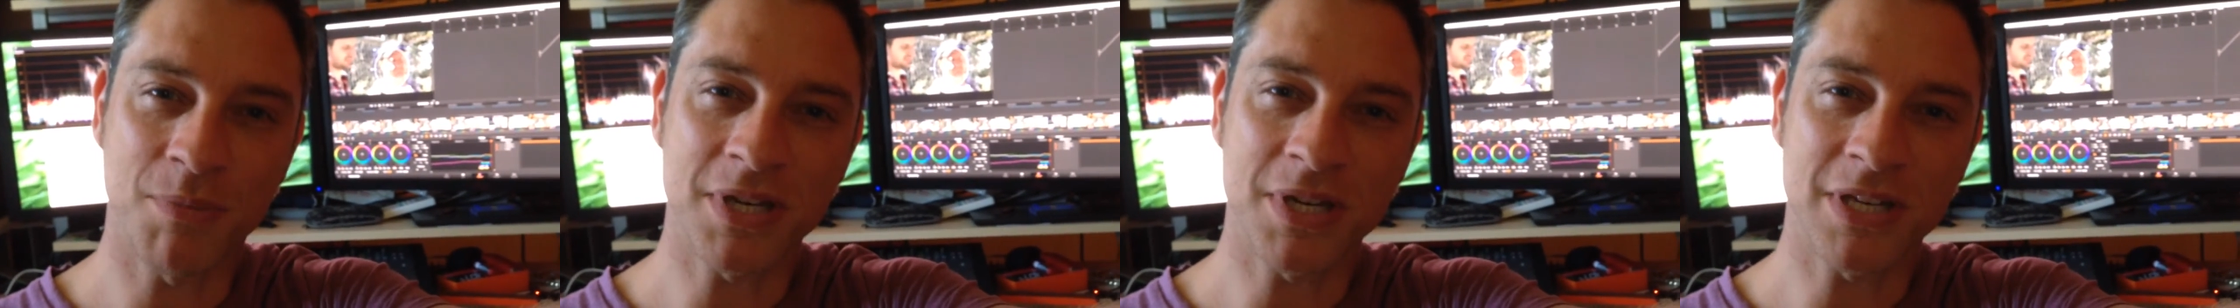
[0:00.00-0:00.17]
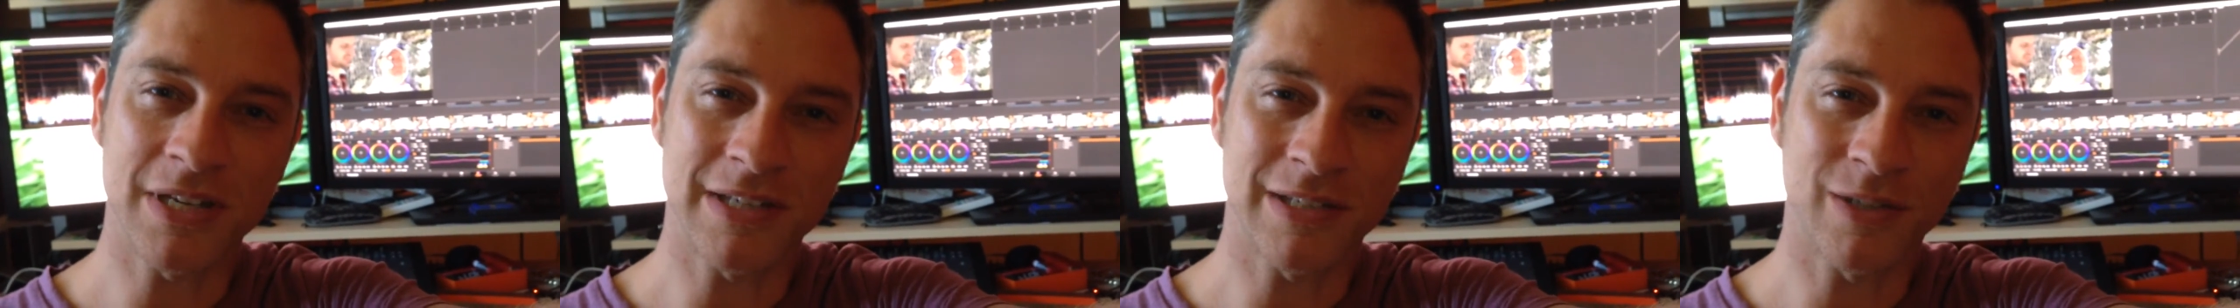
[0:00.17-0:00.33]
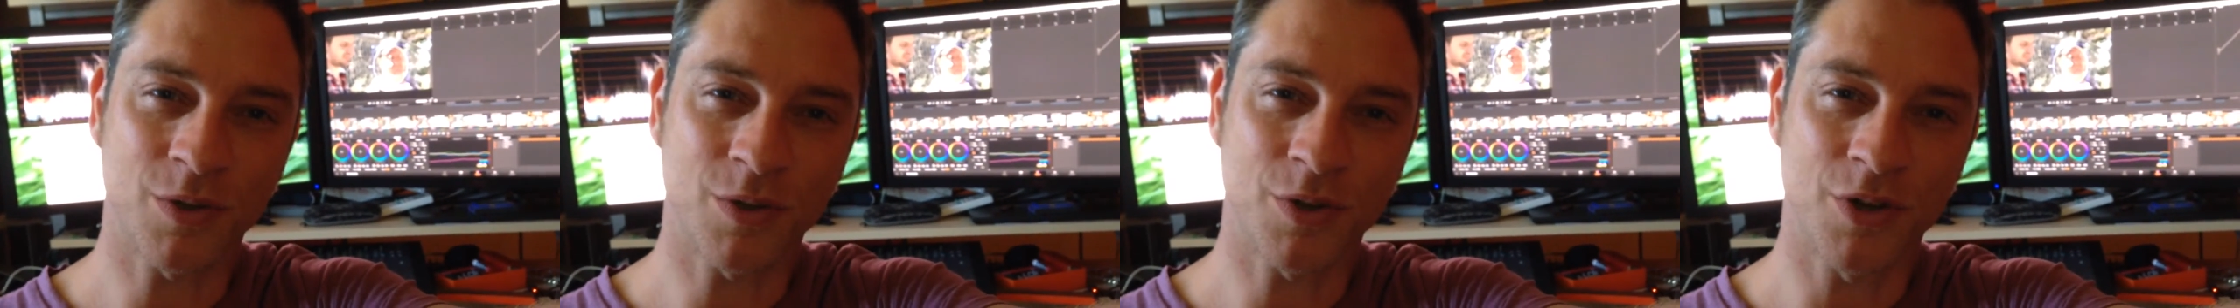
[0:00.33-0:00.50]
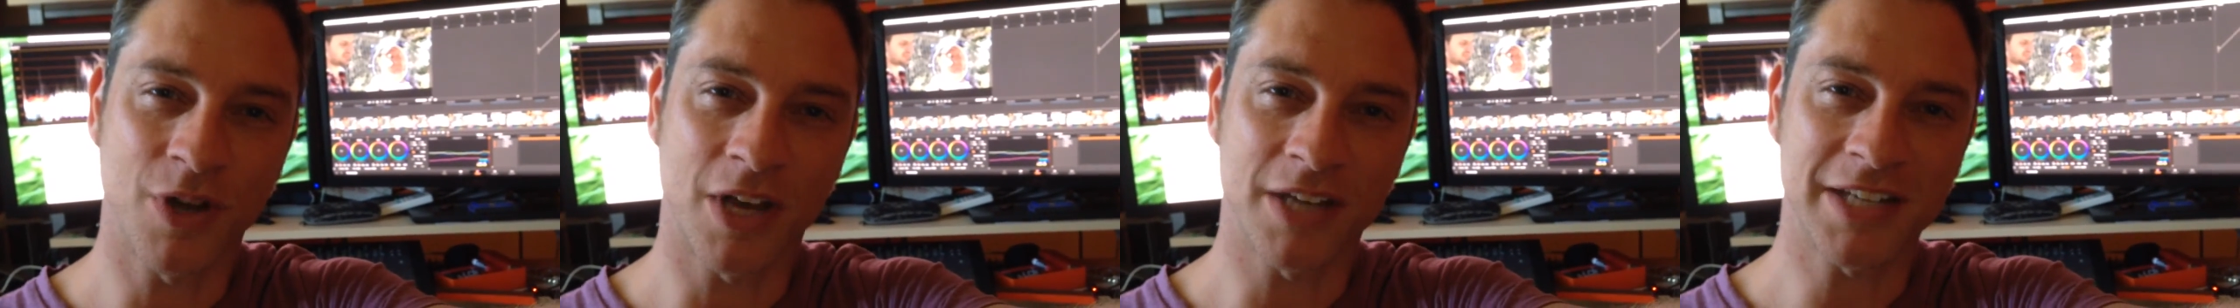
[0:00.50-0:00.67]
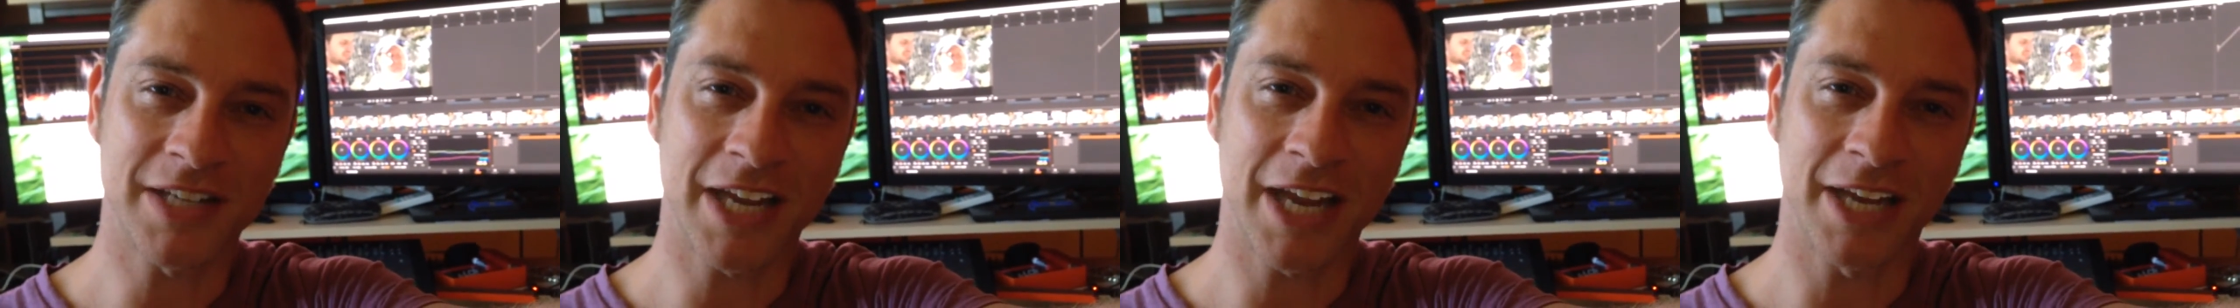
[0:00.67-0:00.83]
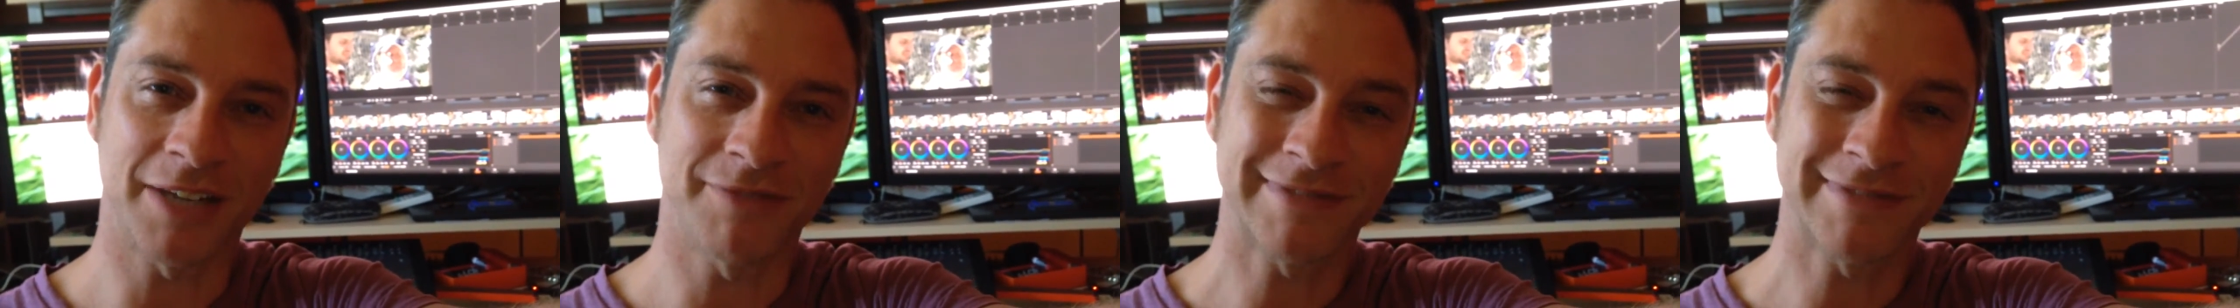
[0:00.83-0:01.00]
pictures look nice,
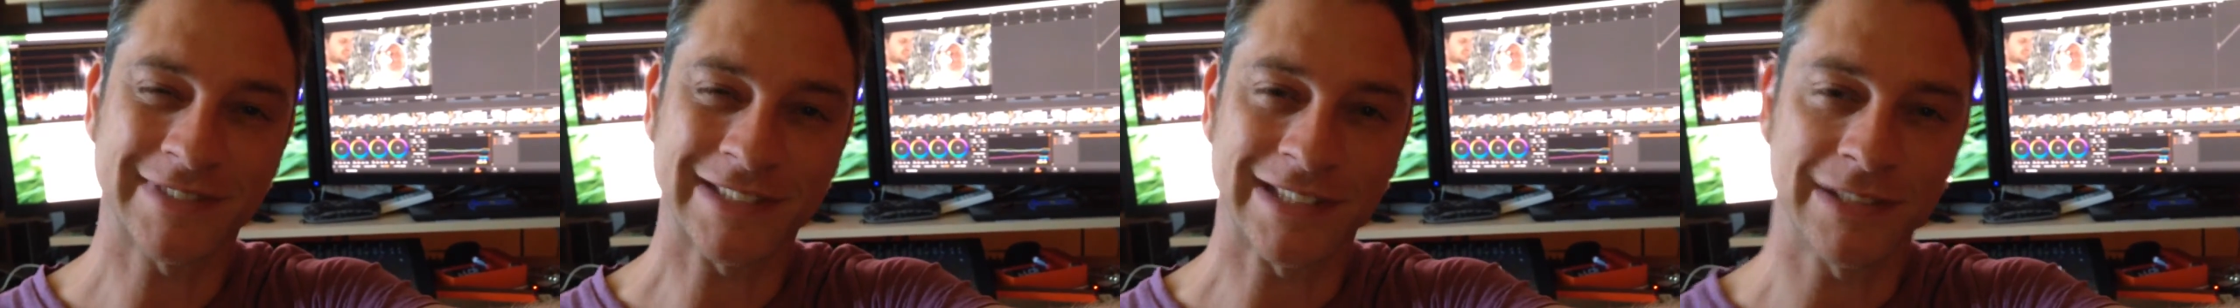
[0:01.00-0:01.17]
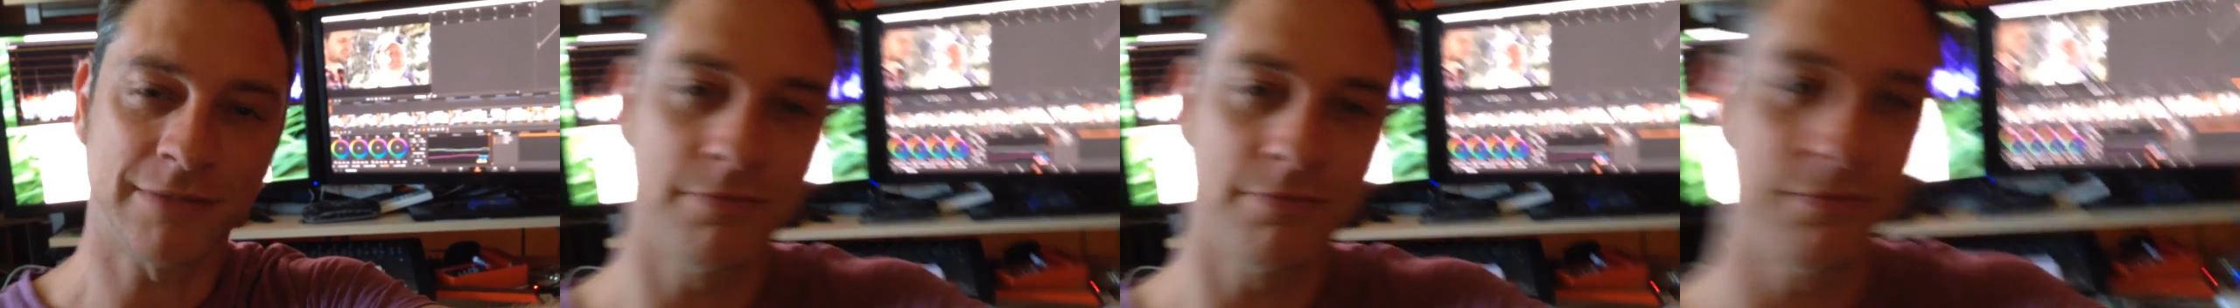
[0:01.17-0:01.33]
eh?